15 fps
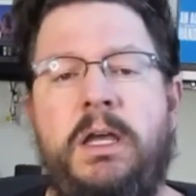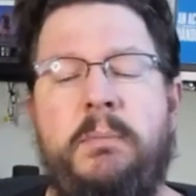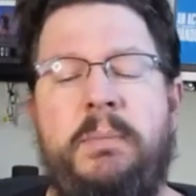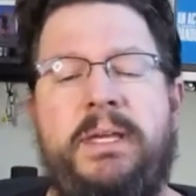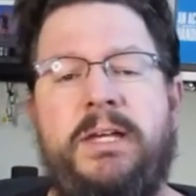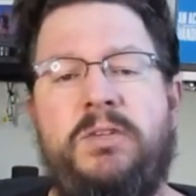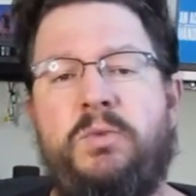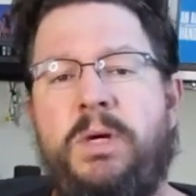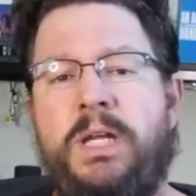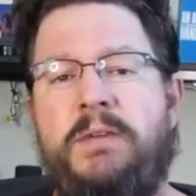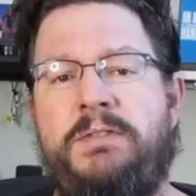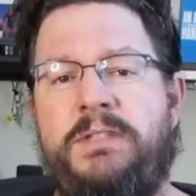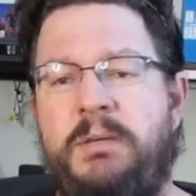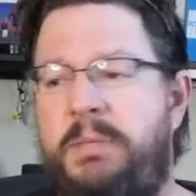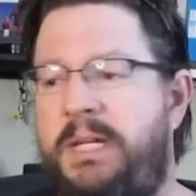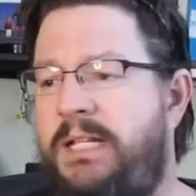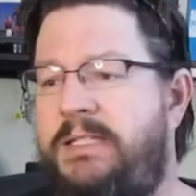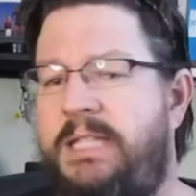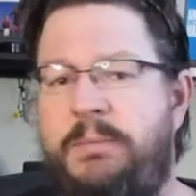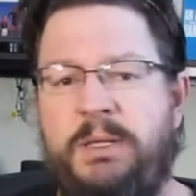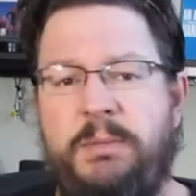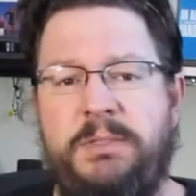Because what if somebody had
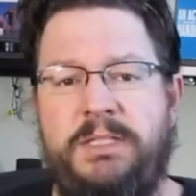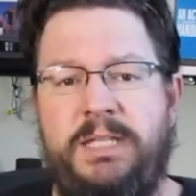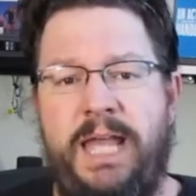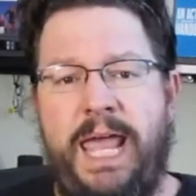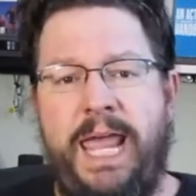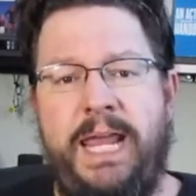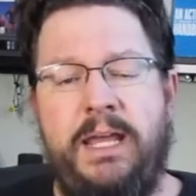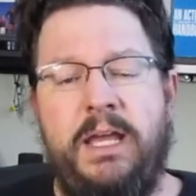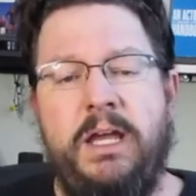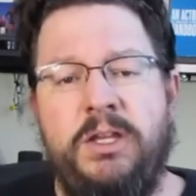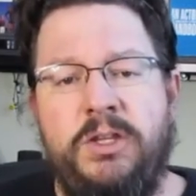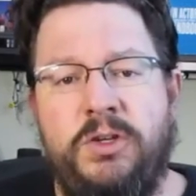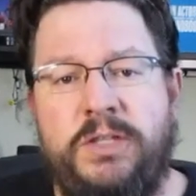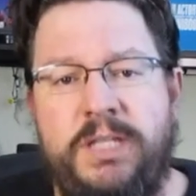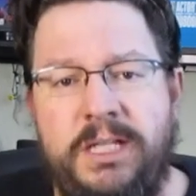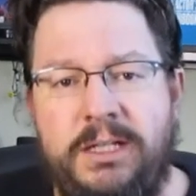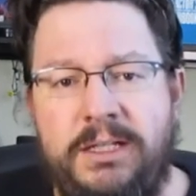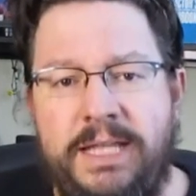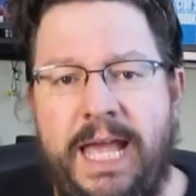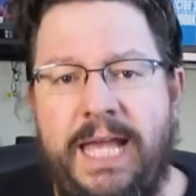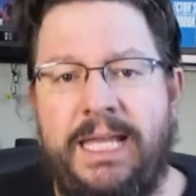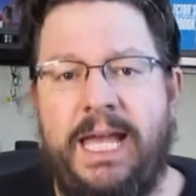stepped up and said, hey, you're killing
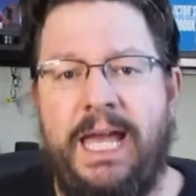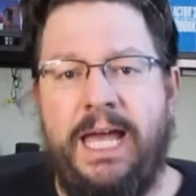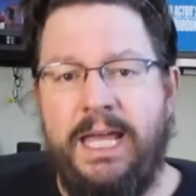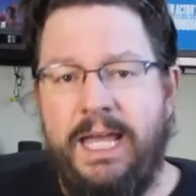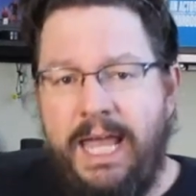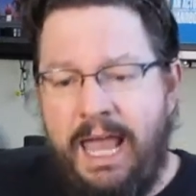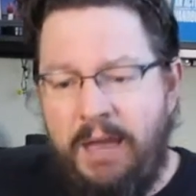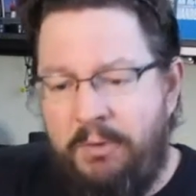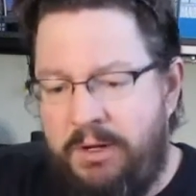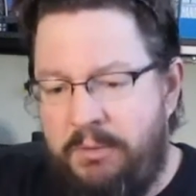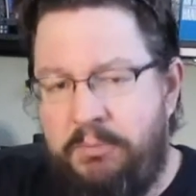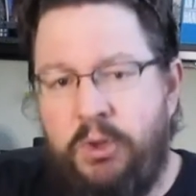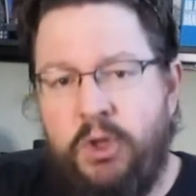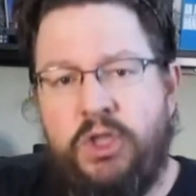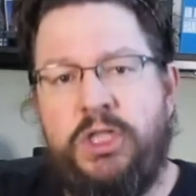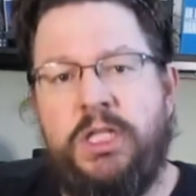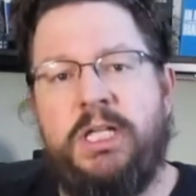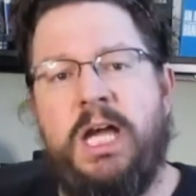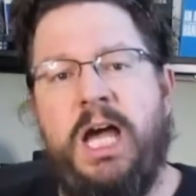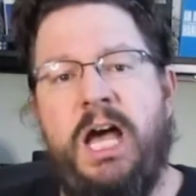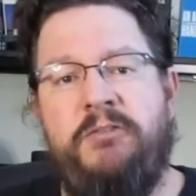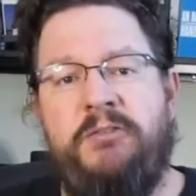that guy, and went and pushed the
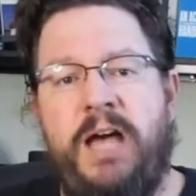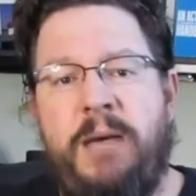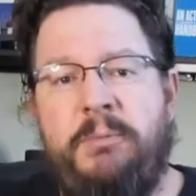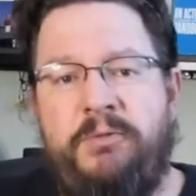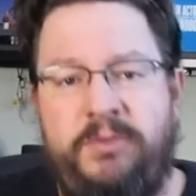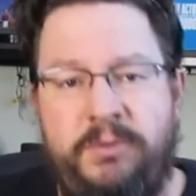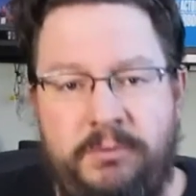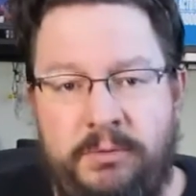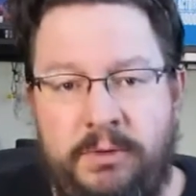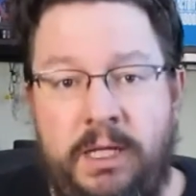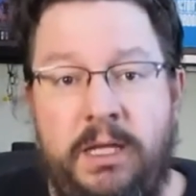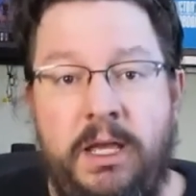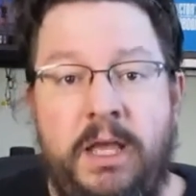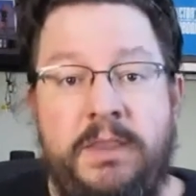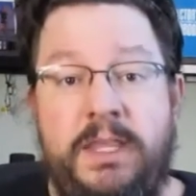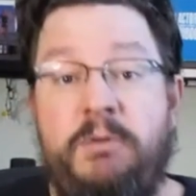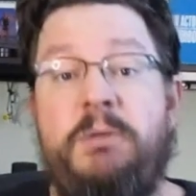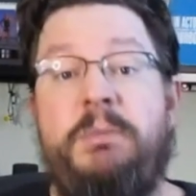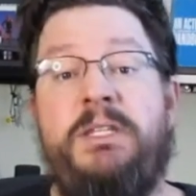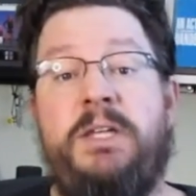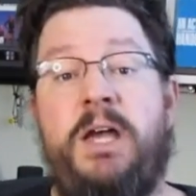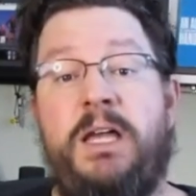cop off of it, right? Then
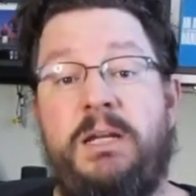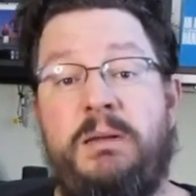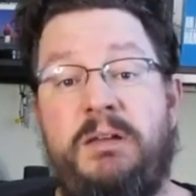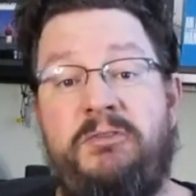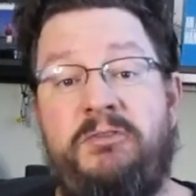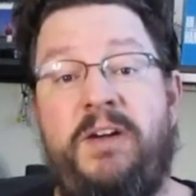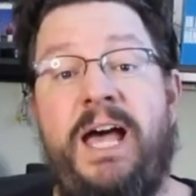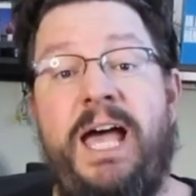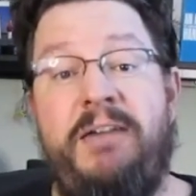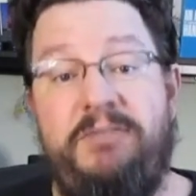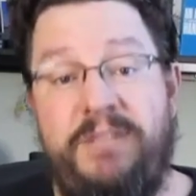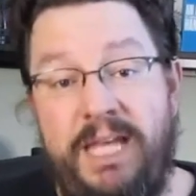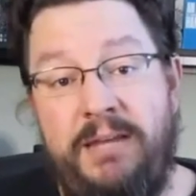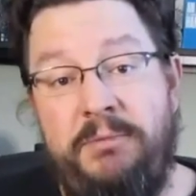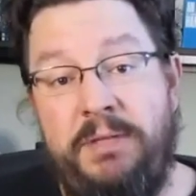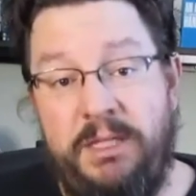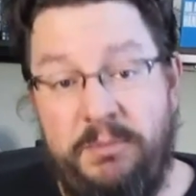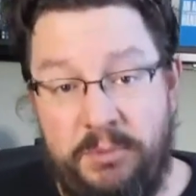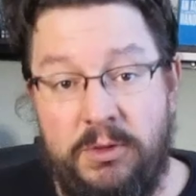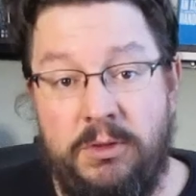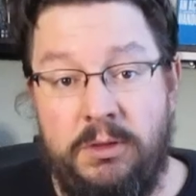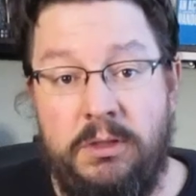we'd be talking about 5 dead
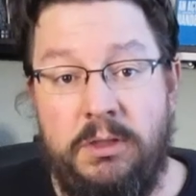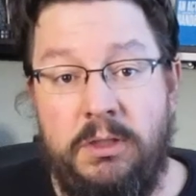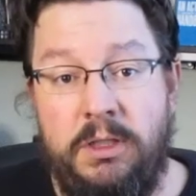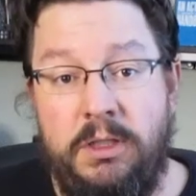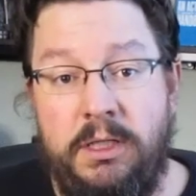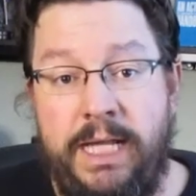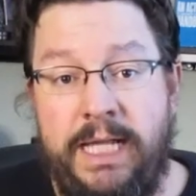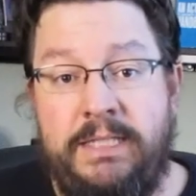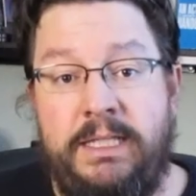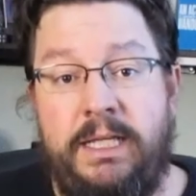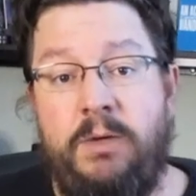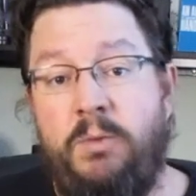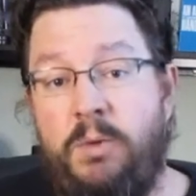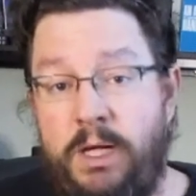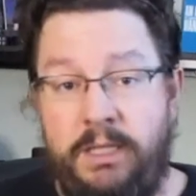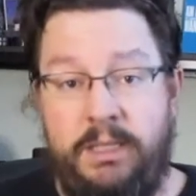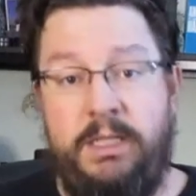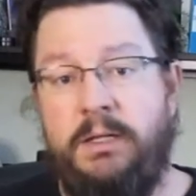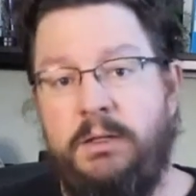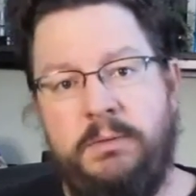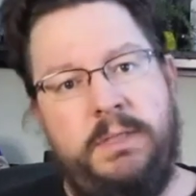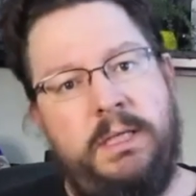people instead of 1. You
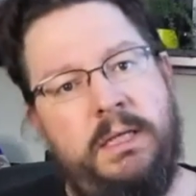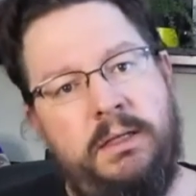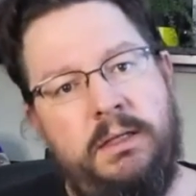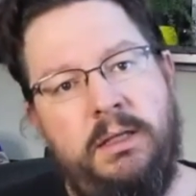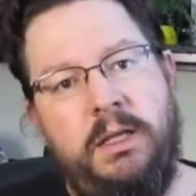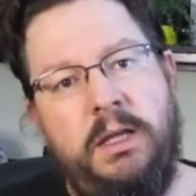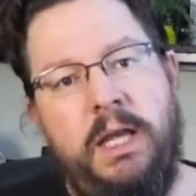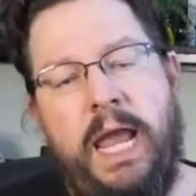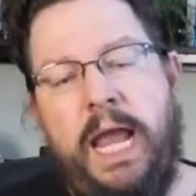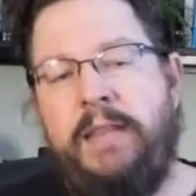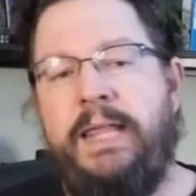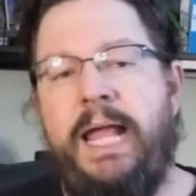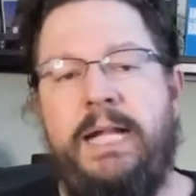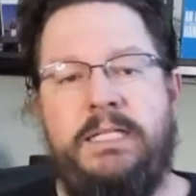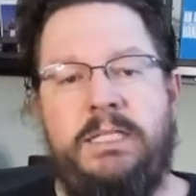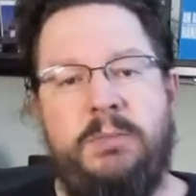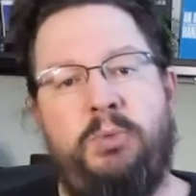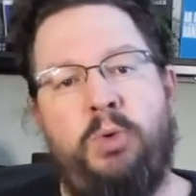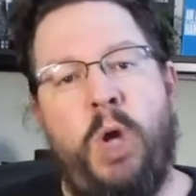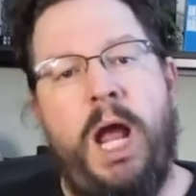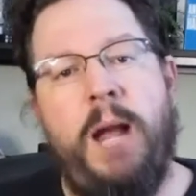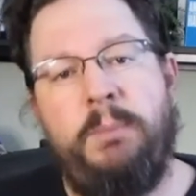know what I'm saying? And that's the
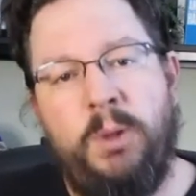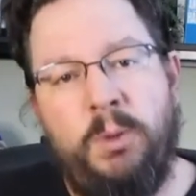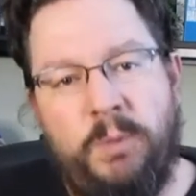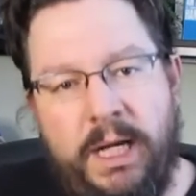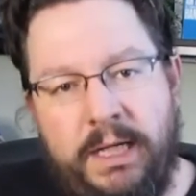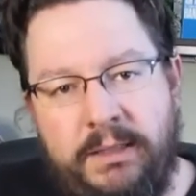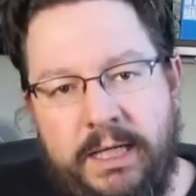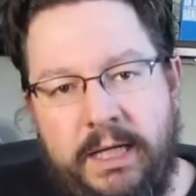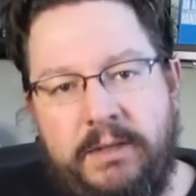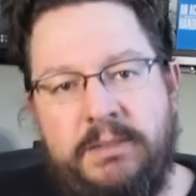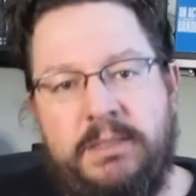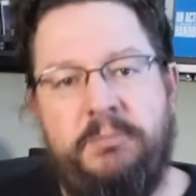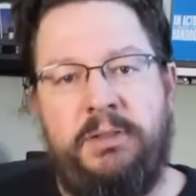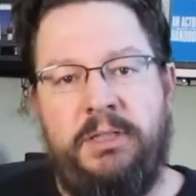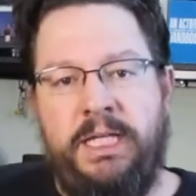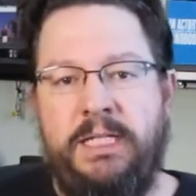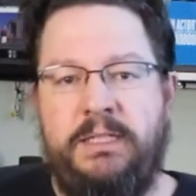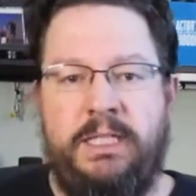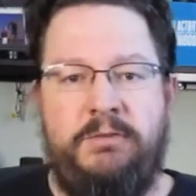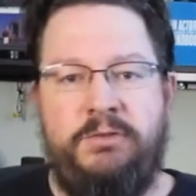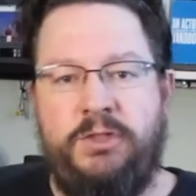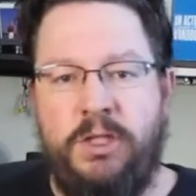problem right there, is the police
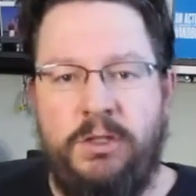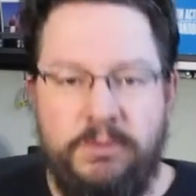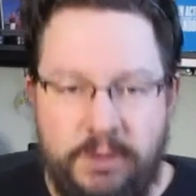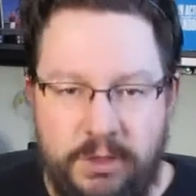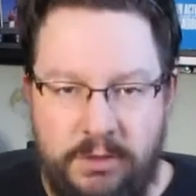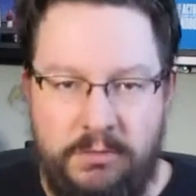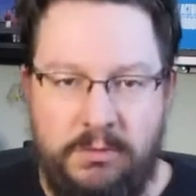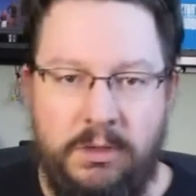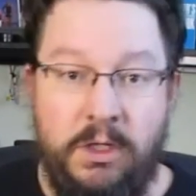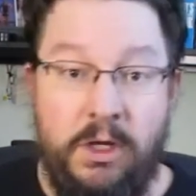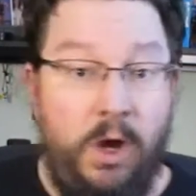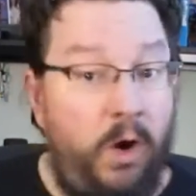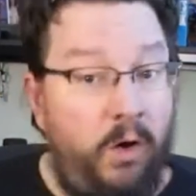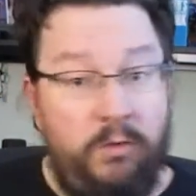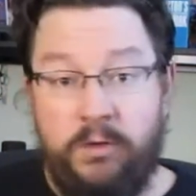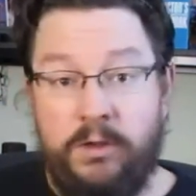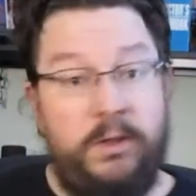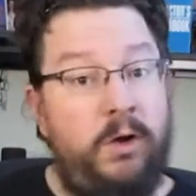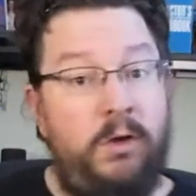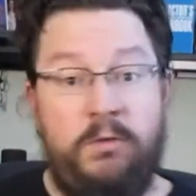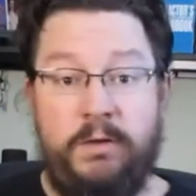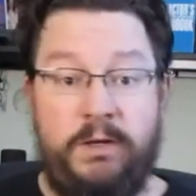have shown you over and
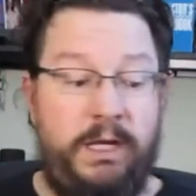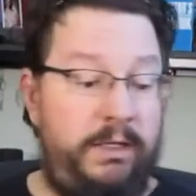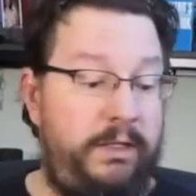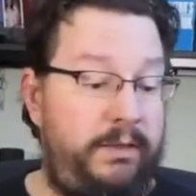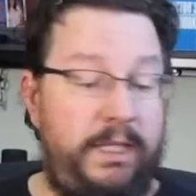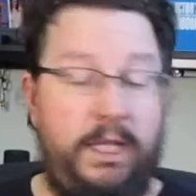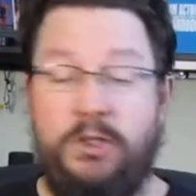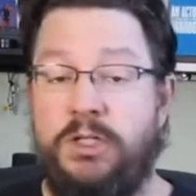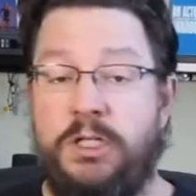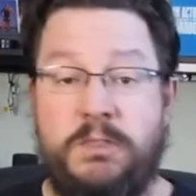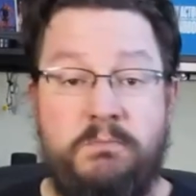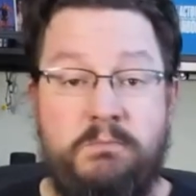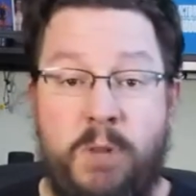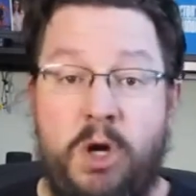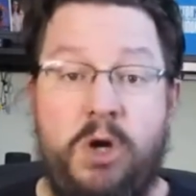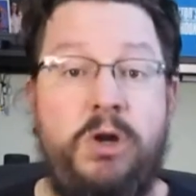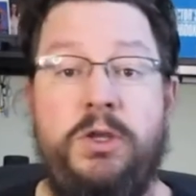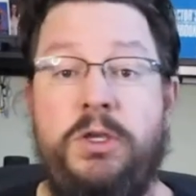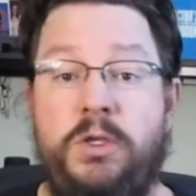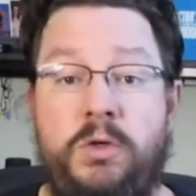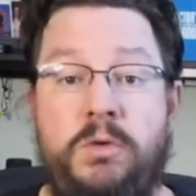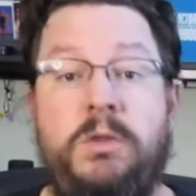over again that they'll just murder
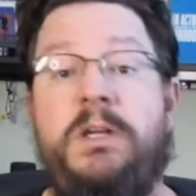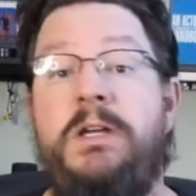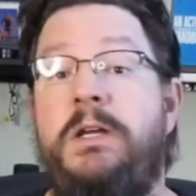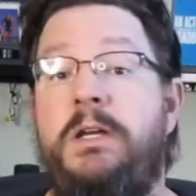you.